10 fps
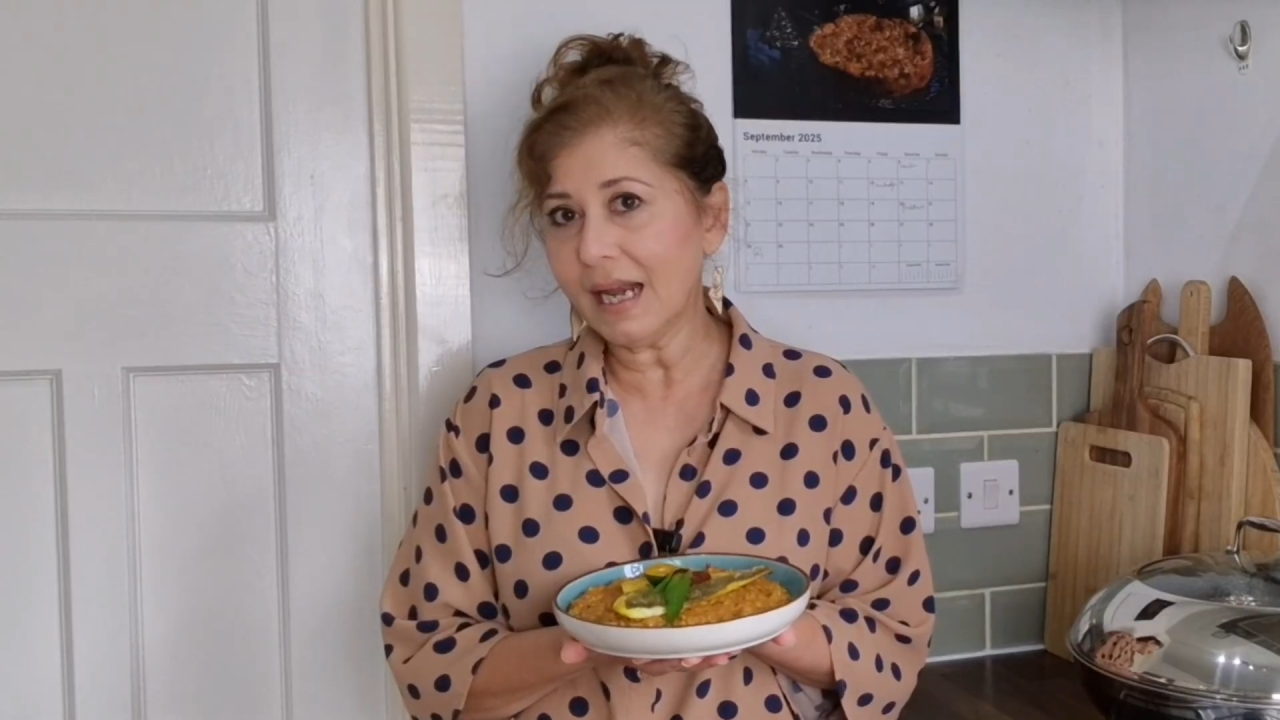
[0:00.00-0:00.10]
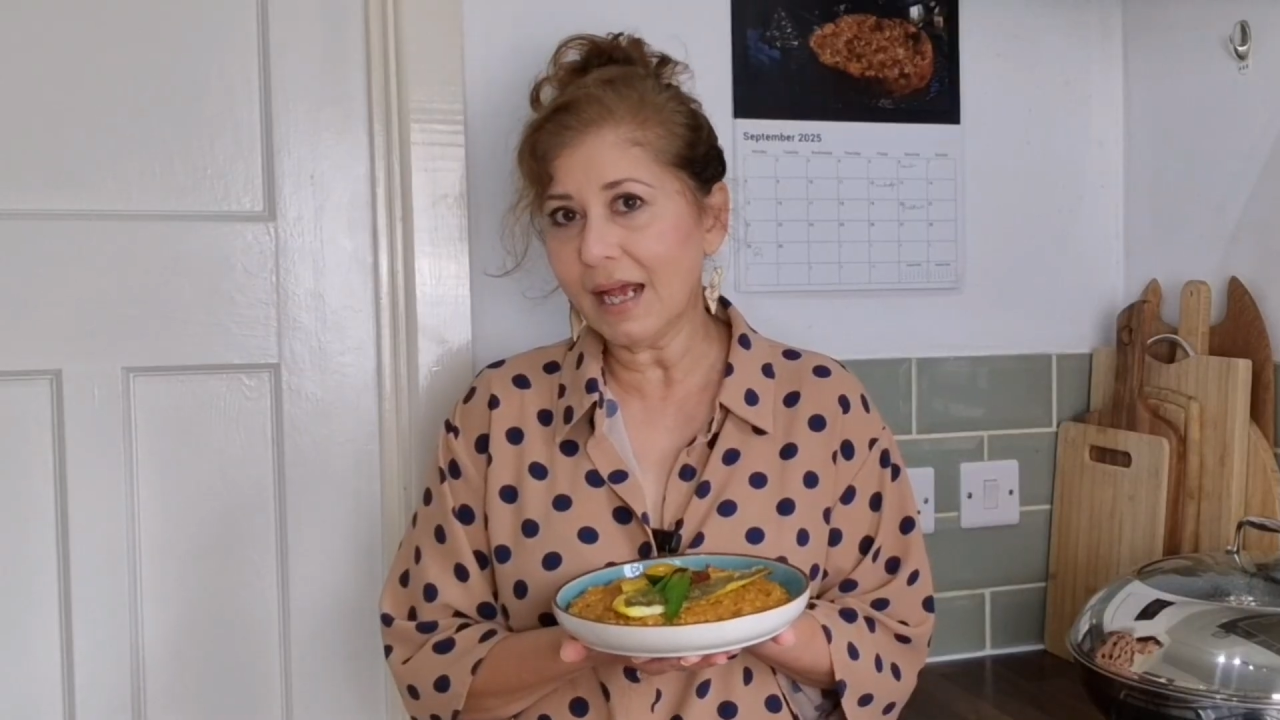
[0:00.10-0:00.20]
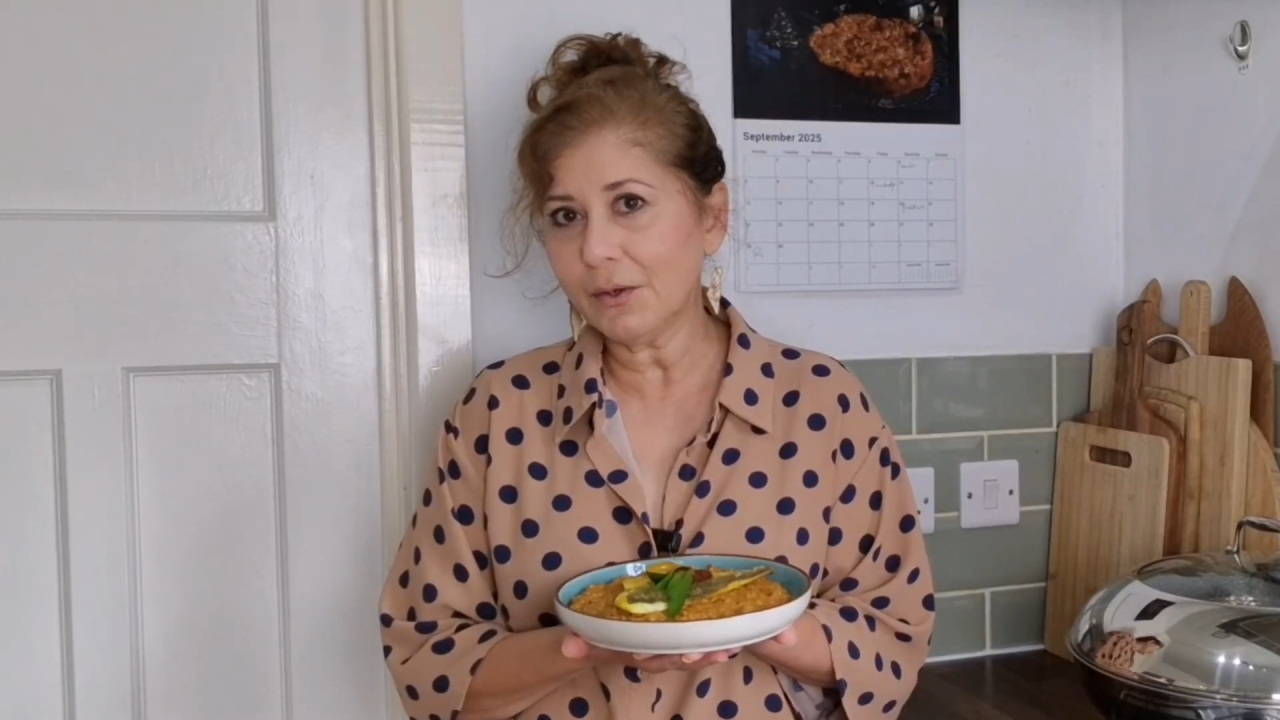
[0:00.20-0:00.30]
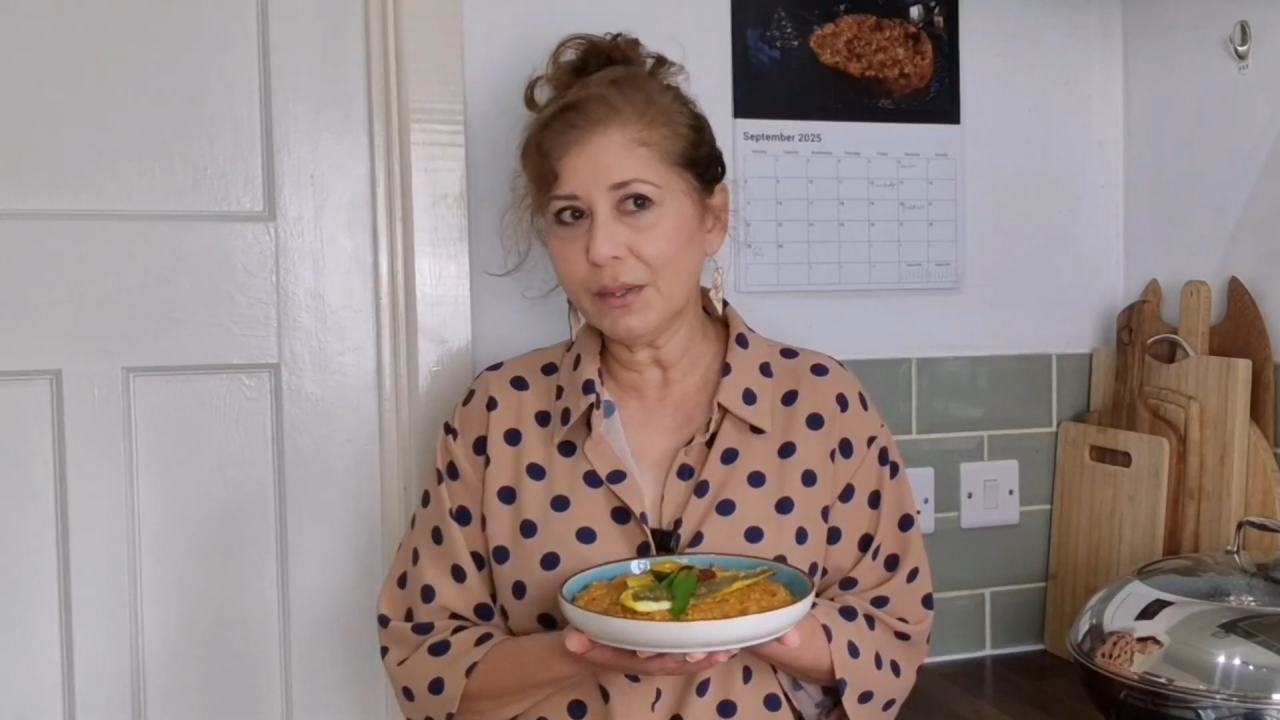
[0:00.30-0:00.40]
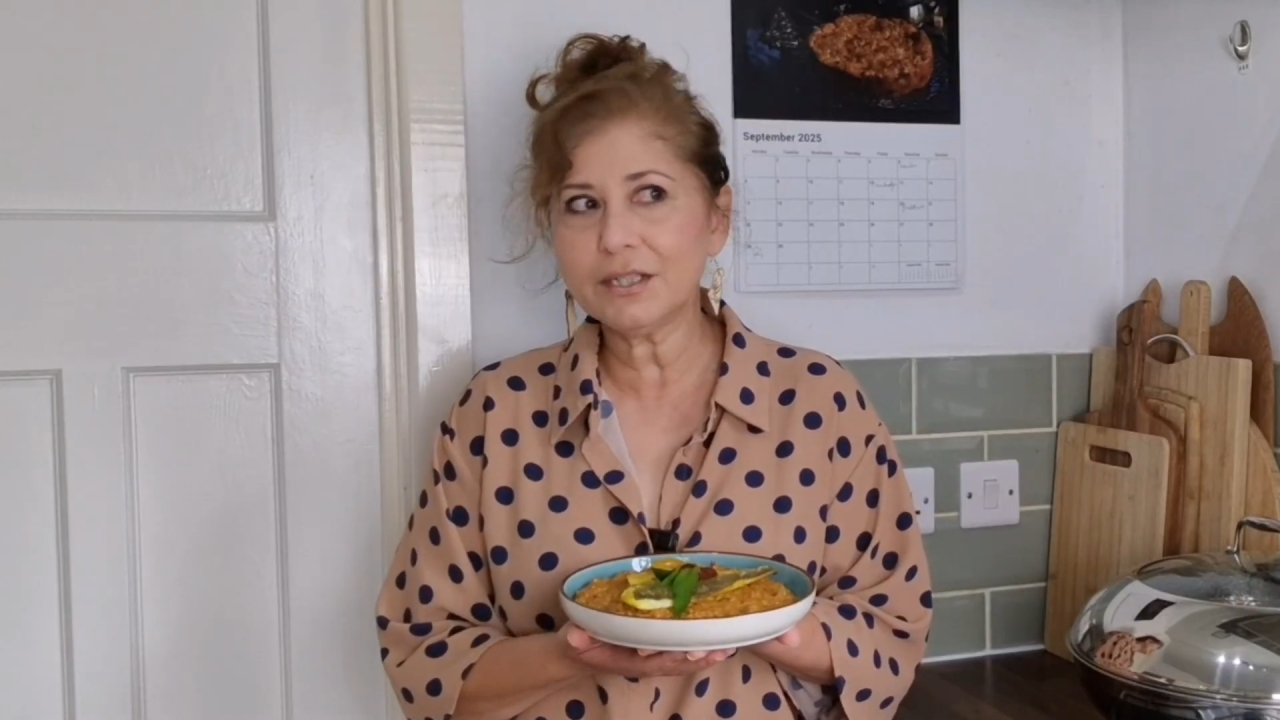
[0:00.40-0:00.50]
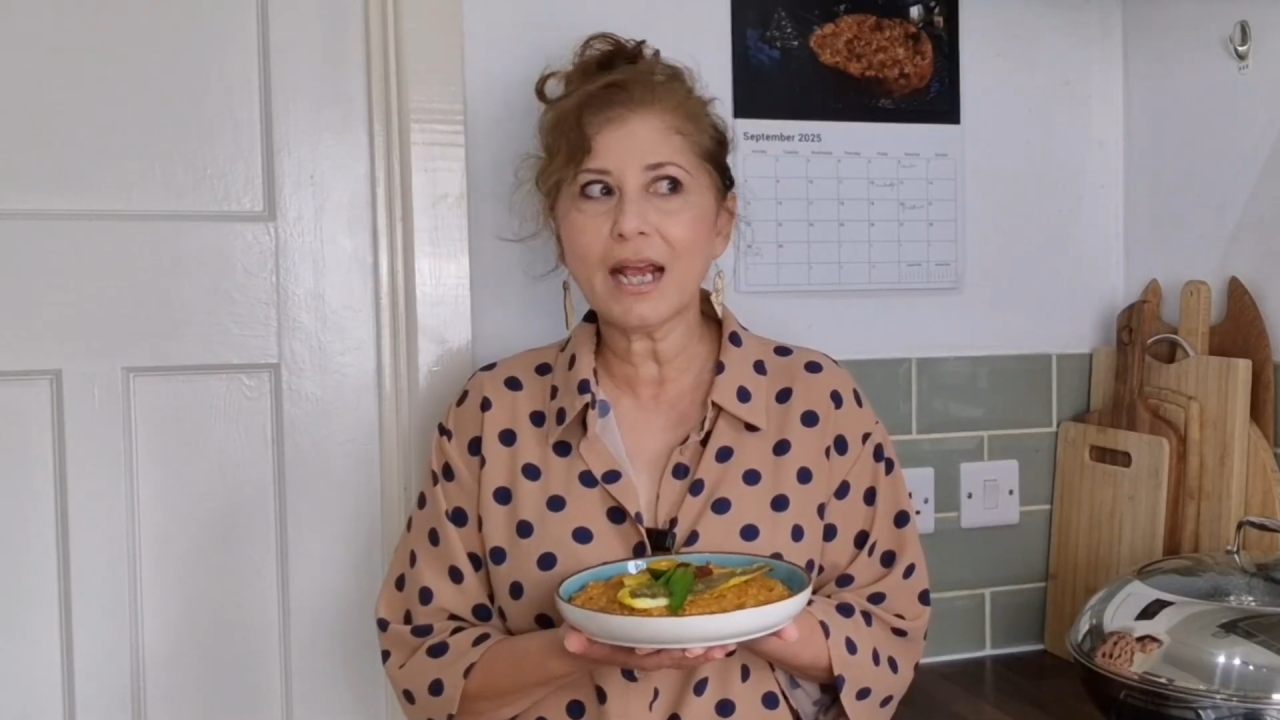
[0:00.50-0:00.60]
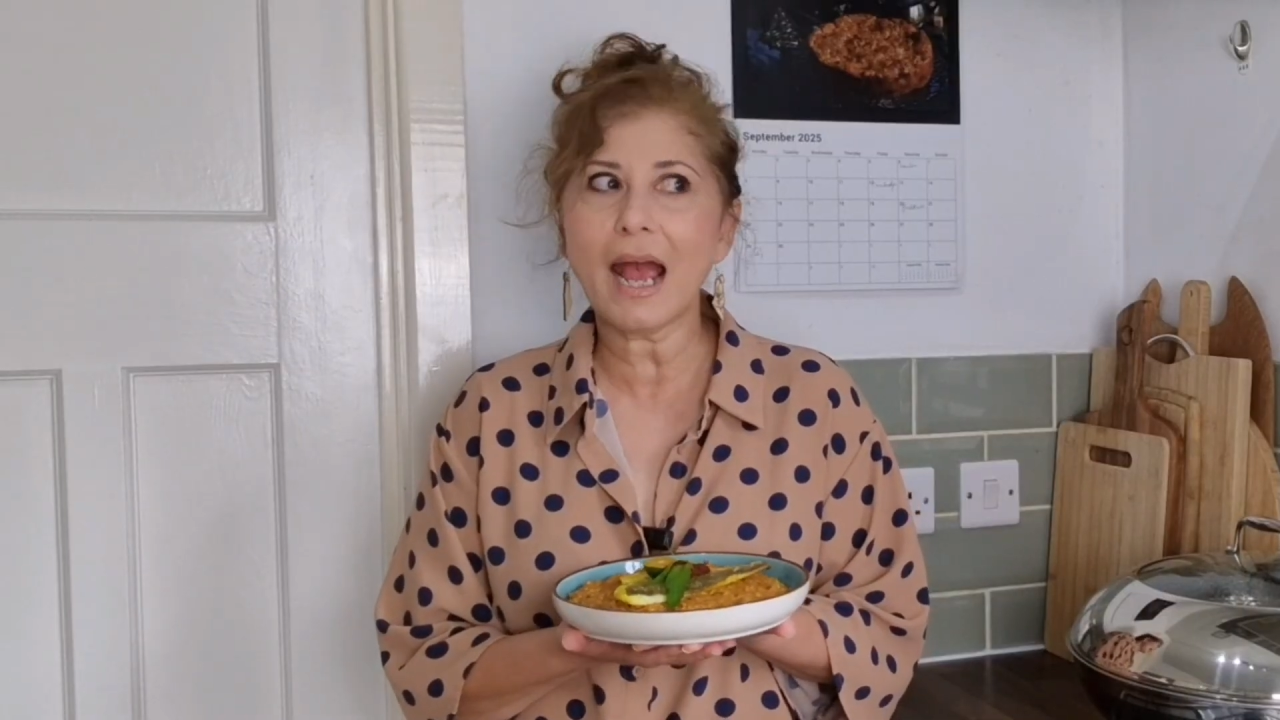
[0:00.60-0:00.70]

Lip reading: language,